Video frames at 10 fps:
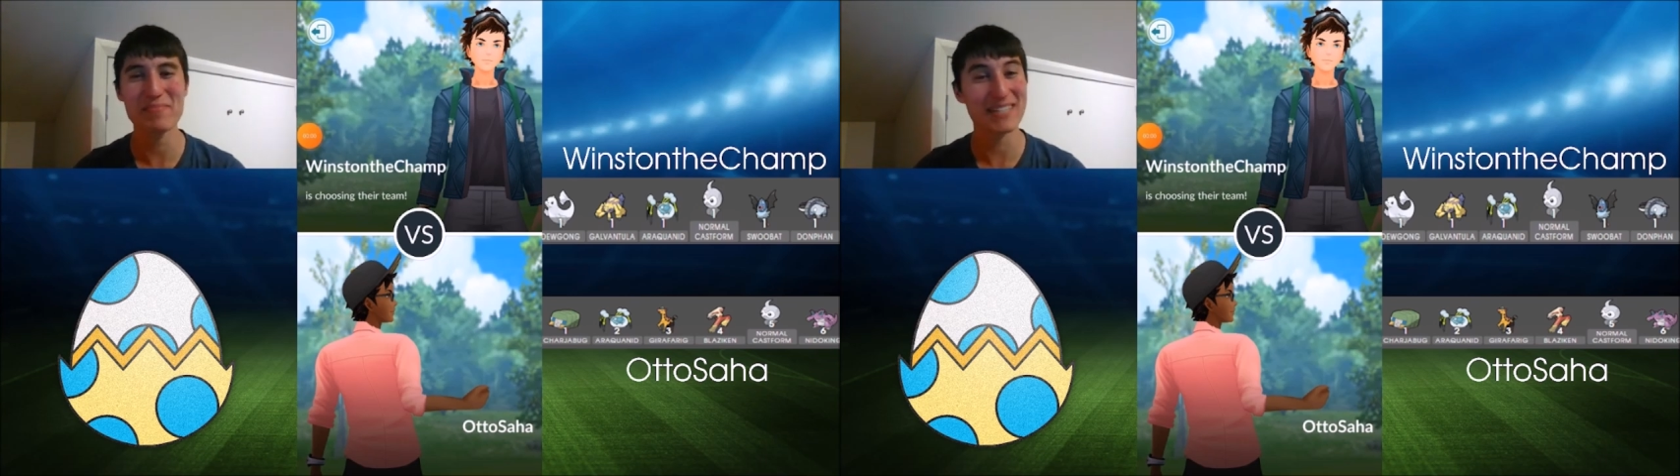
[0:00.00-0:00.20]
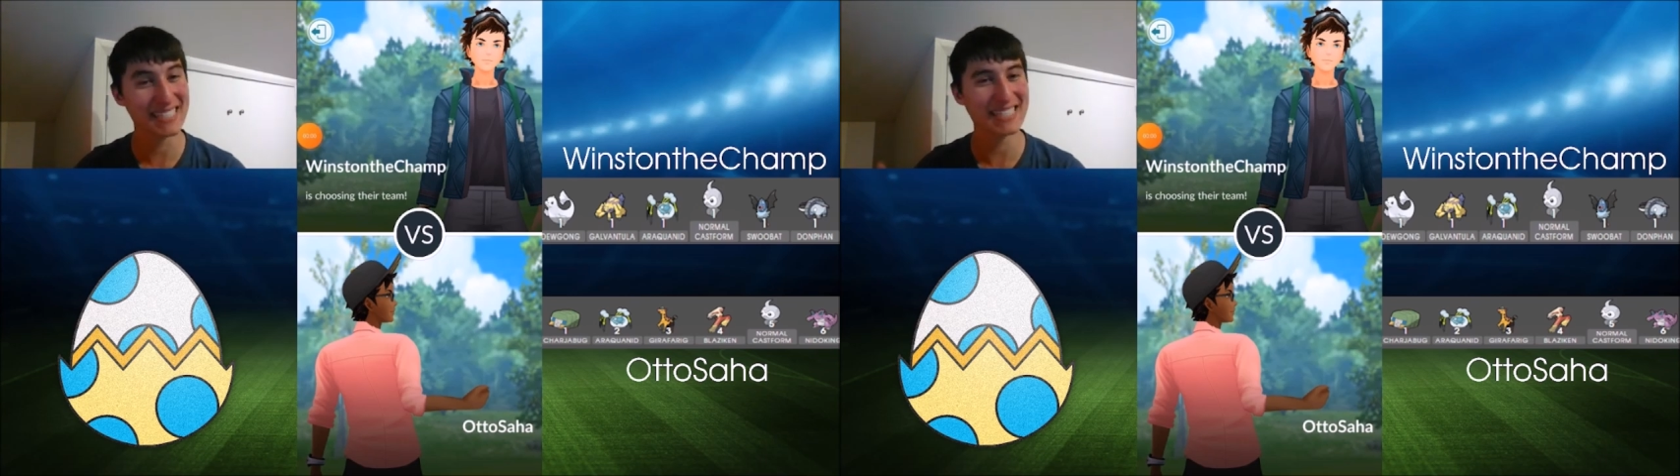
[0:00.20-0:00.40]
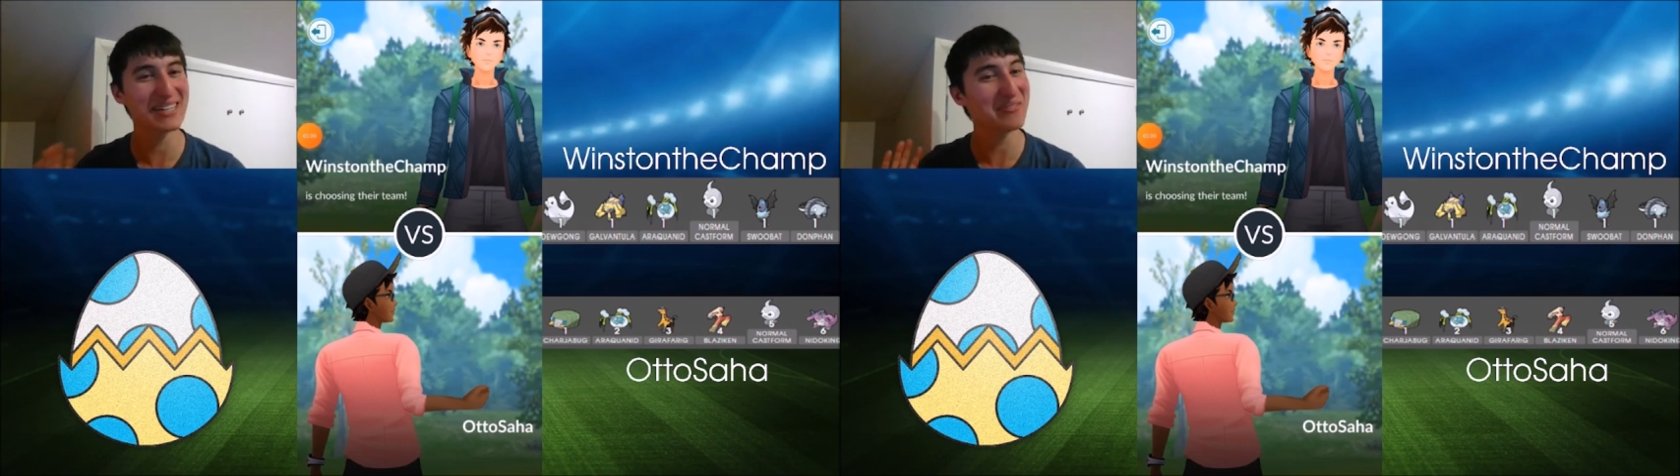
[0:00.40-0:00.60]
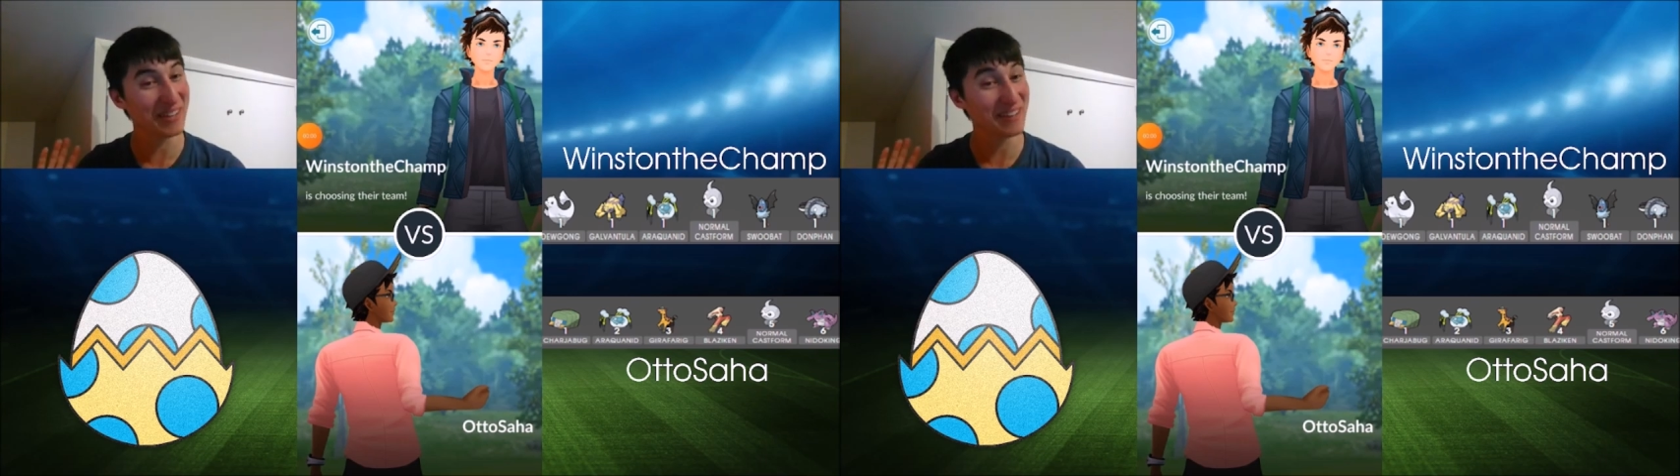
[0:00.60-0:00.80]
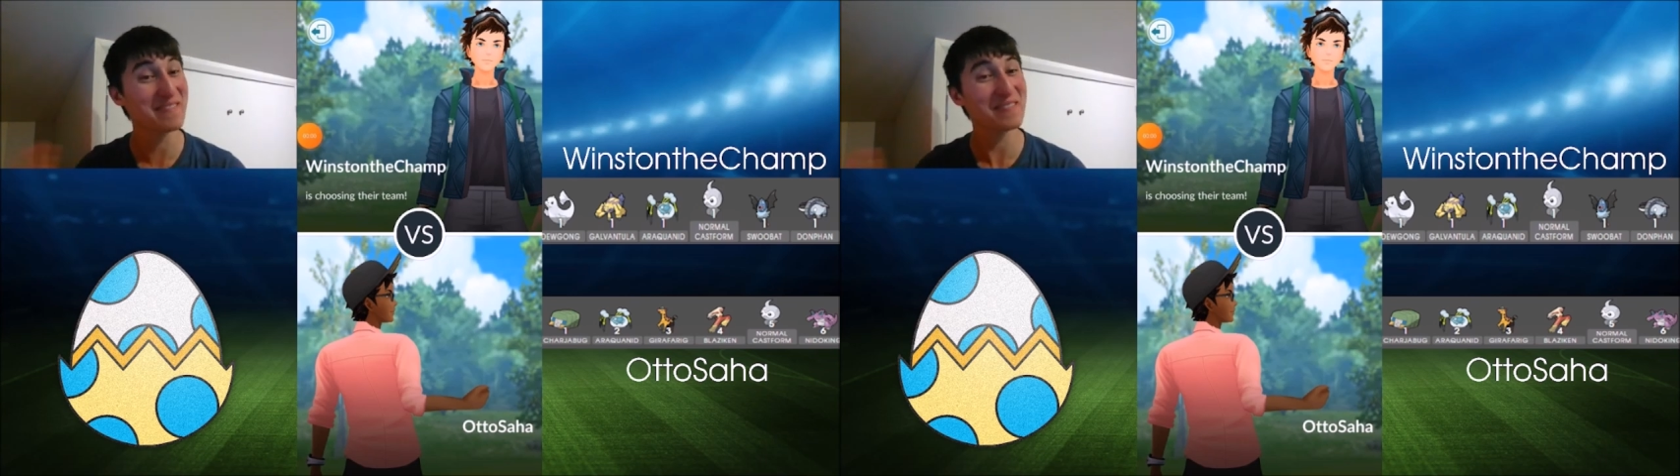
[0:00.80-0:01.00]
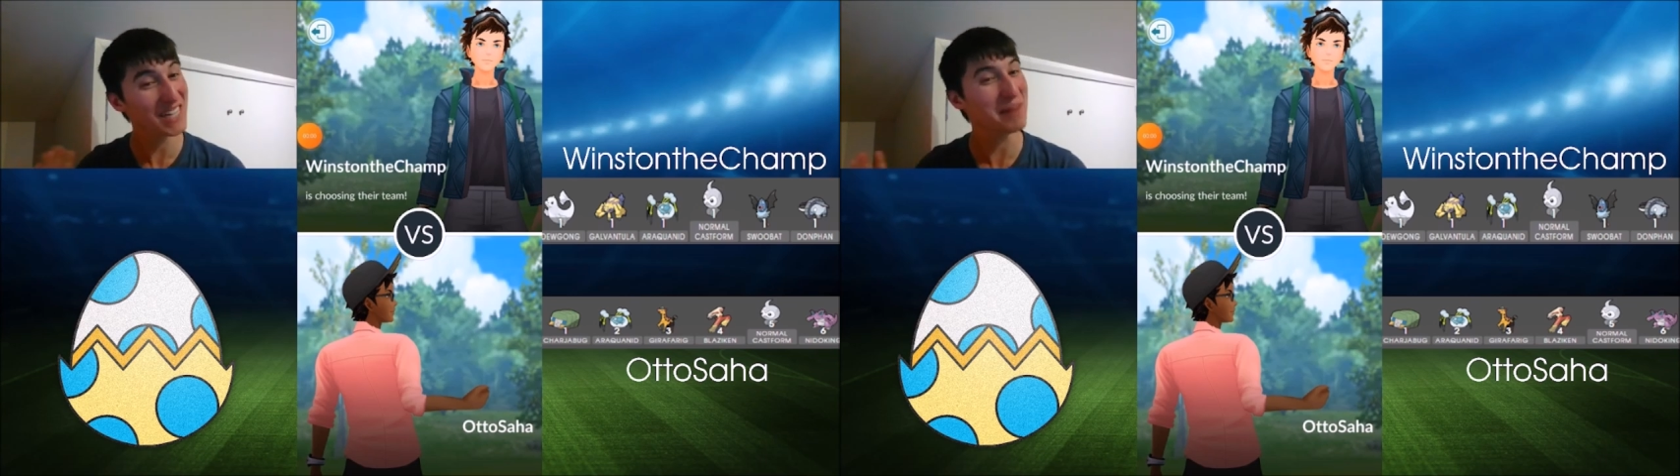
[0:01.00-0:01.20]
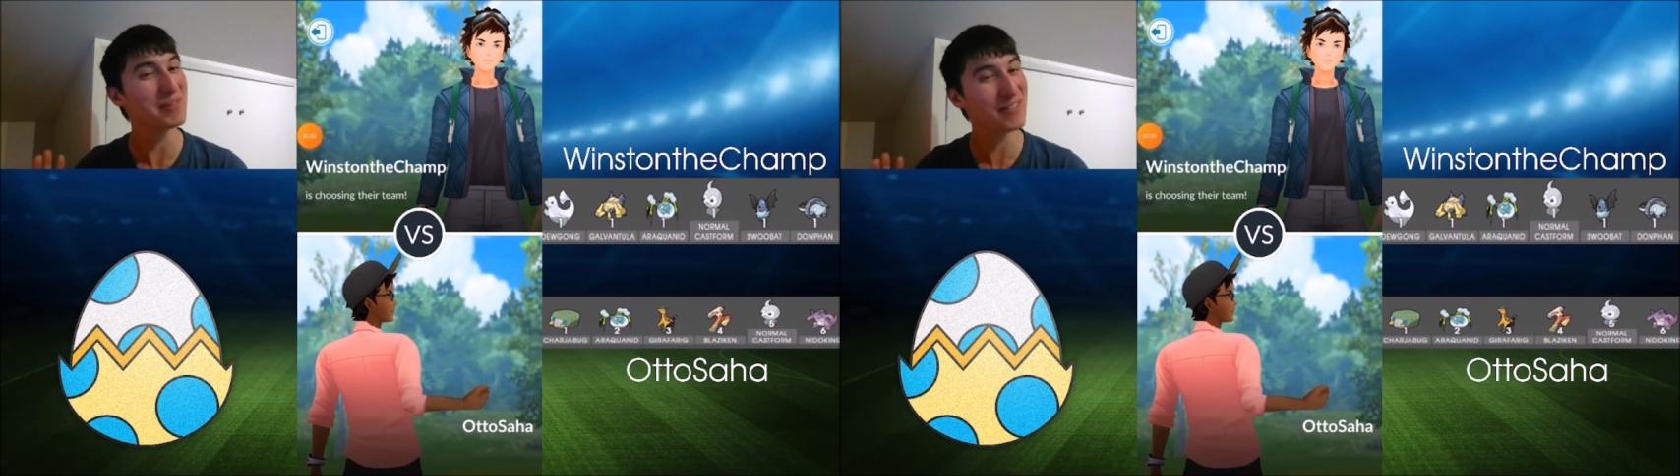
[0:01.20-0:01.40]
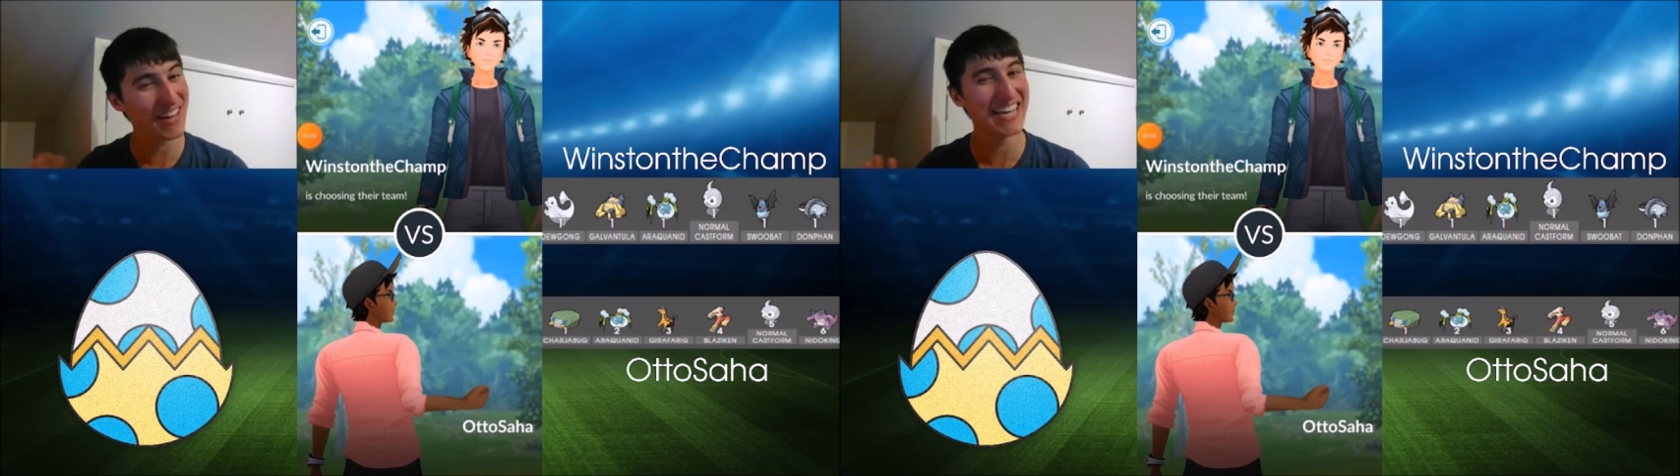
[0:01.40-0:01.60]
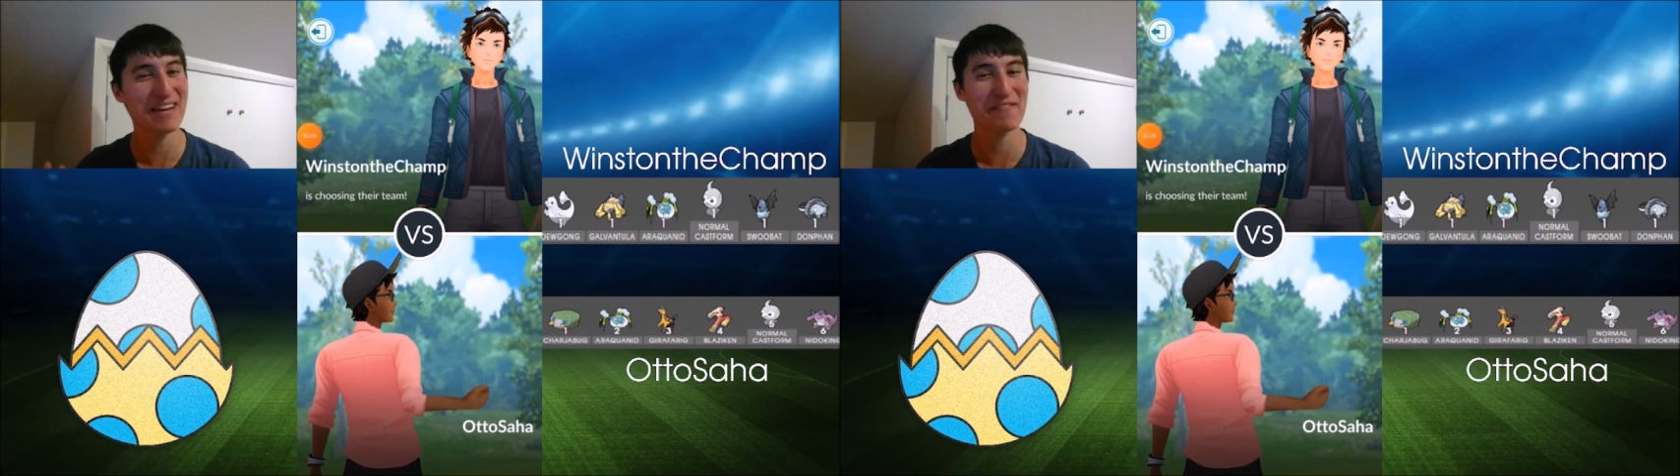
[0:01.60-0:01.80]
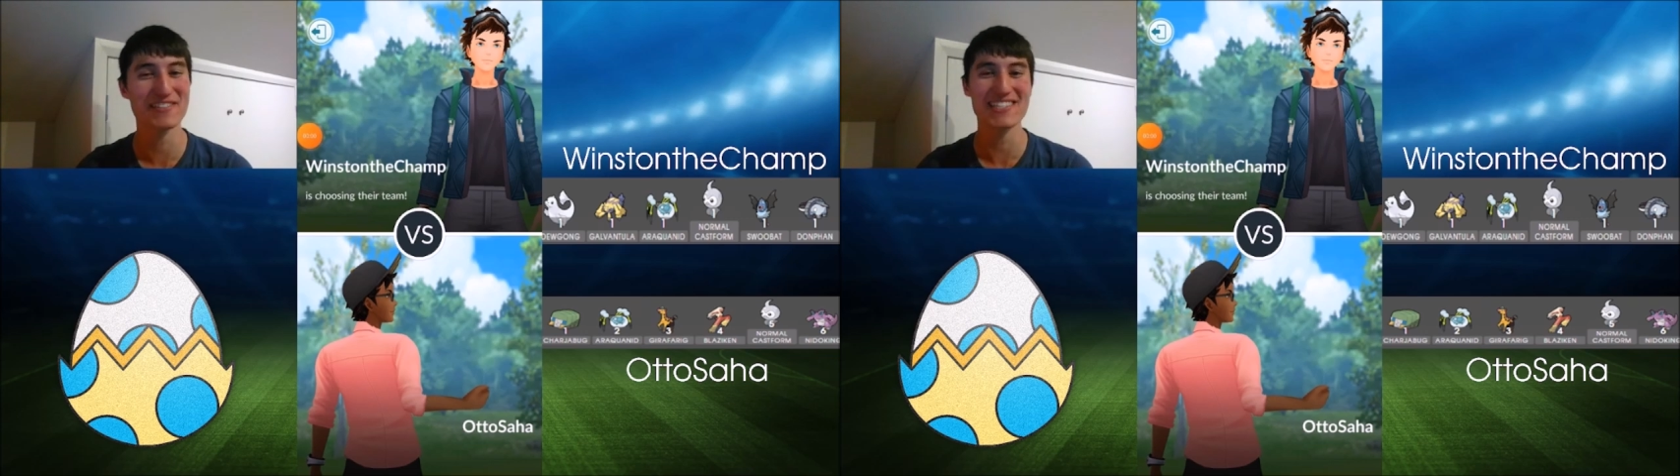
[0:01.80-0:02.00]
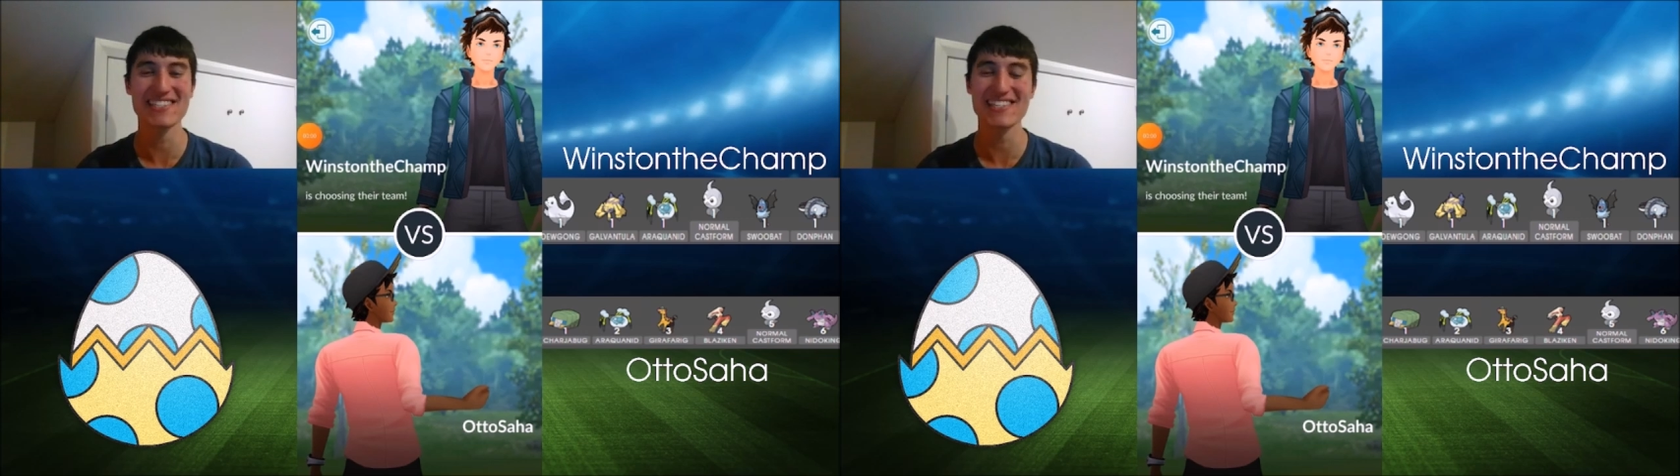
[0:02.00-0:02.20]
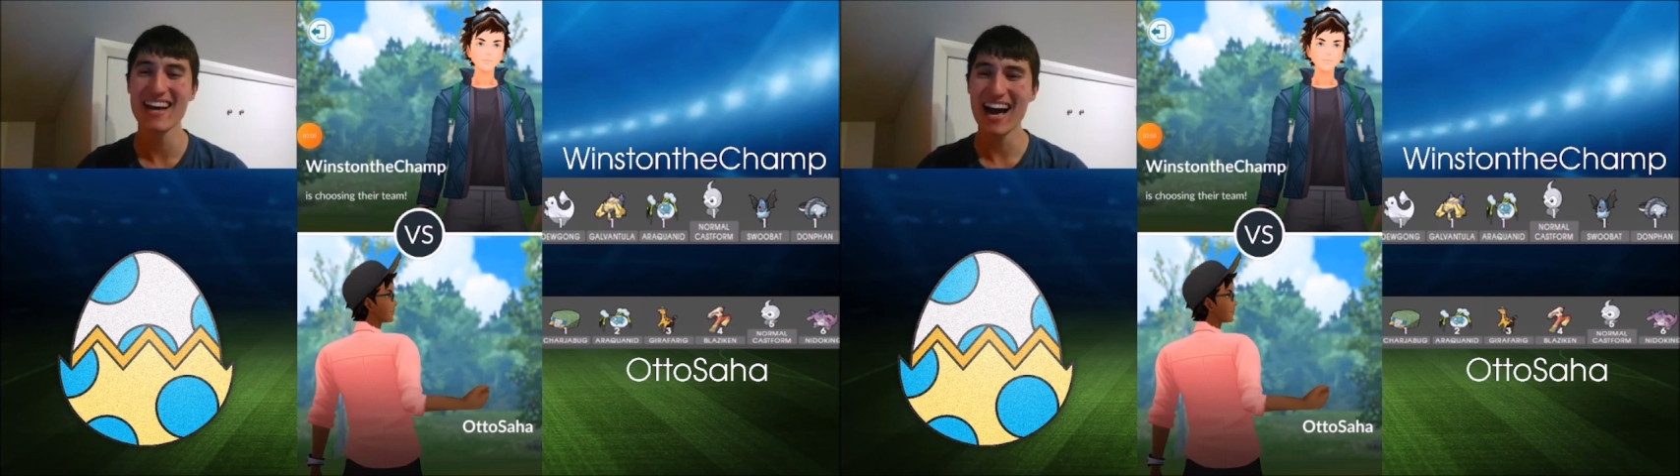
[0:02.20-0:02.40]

but still with a couple of key differences.